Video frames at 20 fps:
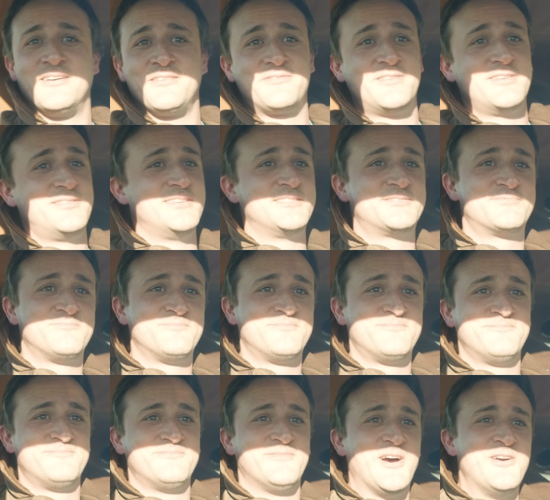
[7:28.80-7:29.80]
I think this
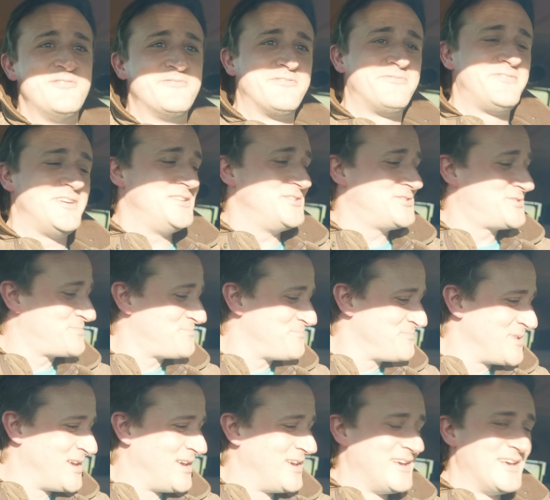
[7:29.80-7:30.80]
Overfinch,
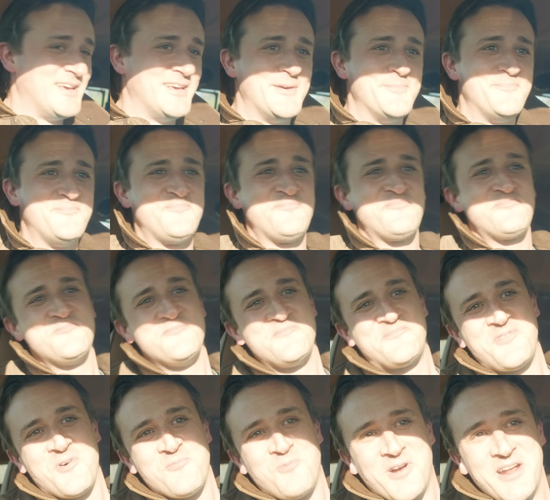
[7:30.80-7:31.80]

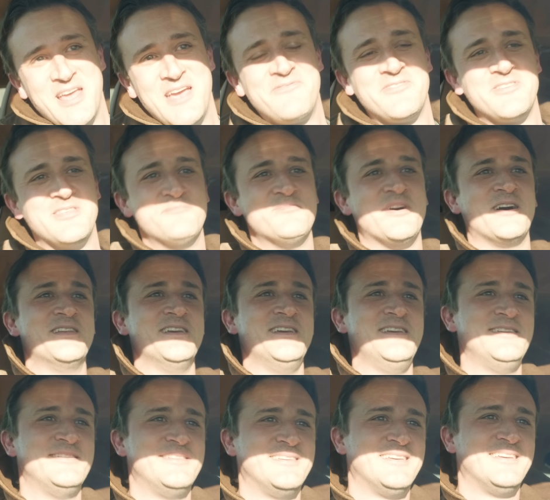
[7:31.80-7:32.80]
for whatever the
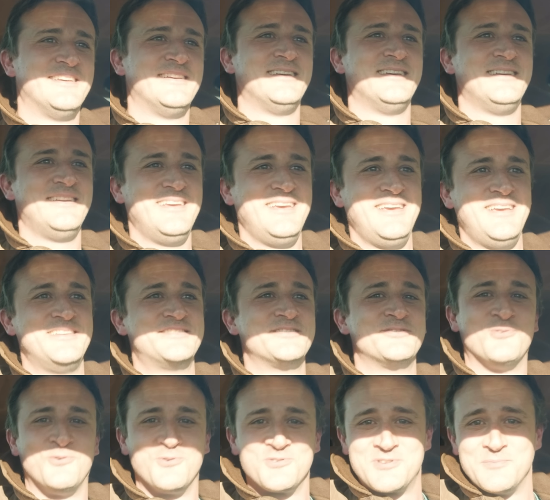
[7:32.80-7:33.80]
money, is
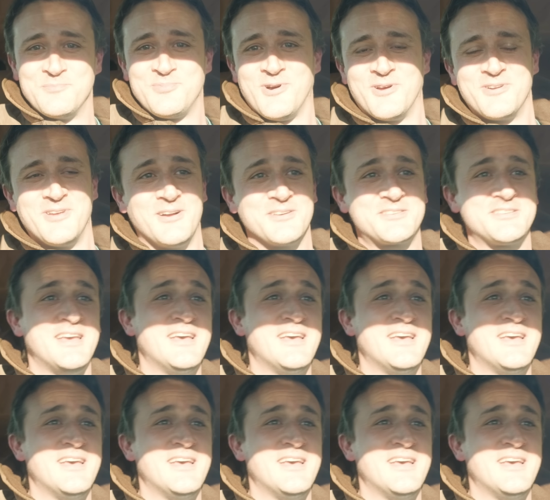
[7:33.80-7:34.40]
an awesome product.